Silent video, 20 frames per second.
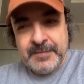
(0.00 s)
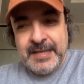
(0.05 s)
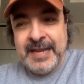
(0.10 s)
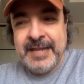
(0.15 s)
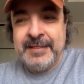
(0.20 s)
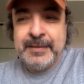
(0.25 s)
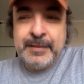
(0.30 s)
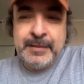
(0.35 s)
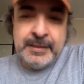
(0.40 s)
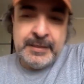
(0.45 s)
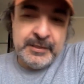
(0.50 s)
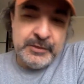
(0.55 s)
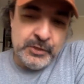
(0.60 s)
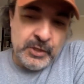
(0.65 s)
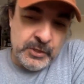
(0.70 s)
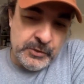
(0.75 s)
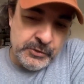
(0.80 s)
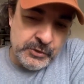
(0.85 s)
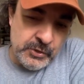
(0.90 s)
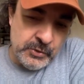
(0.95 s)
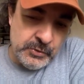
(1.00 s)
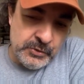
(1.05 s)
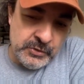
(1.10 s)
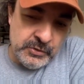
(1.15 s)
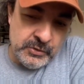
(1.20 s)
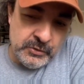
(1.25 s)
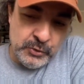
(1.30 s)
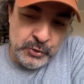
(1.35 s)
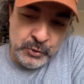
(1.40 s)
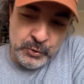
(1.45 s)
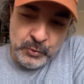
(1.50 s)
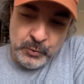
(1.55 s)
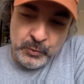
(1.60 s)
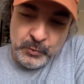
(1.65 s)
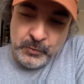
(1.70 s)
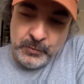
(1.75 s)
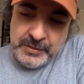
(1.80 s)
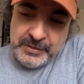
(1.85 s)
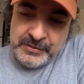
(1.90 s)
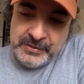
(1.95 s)
And the thing is also,
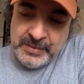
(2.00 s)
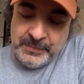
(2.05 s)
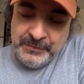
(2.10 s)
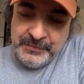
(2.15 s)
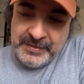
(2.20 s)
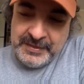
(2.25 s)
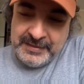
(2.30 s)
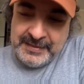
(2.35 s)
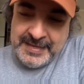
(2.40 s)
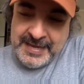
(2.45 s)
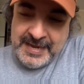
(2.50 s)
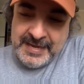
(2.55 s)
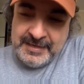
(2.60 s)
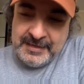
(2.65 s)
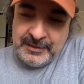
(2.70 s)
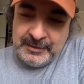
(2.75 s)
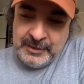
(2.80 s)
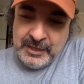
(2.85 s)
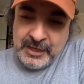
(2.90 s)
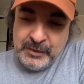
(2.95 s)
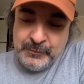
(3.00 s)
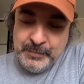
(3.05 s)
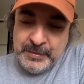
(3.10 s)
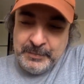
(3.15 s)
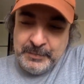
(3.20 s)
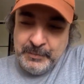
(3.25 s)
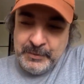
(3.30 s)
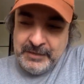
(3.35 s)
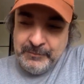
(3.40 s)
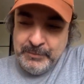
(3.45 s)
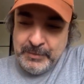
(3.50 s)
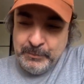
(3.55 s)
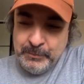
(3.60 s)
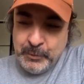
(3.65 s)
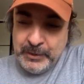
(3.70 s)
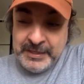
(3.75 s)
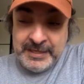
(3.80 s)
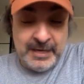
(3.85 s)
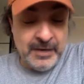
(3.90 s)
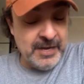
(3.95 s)
too, something that a lot of people have been
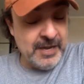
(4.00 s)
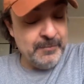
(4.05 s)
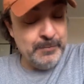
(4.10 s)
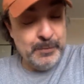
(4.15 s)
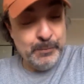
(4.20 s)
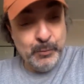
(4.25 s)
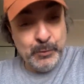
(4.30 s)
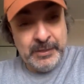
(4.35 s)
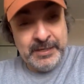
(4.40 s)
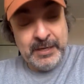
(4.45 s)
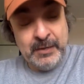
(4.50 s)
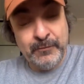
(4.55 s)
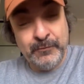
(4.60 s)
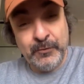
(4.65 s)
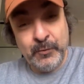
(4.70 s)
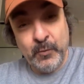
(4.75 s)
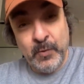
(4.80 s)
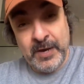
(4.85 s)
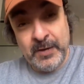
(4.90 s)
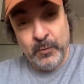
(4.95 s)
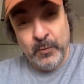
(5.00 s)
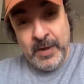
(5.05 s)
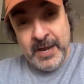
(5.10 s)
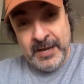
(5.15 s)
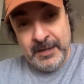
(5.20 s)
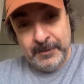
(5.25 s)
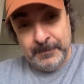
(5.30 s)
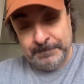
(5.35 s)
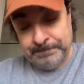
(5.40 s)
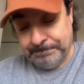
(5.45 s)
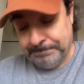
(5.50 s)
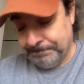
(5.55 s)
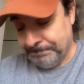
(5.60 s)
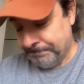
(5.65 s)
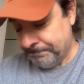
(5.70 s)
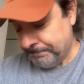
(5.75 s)
pointing out. I've been pointing out for quite a while,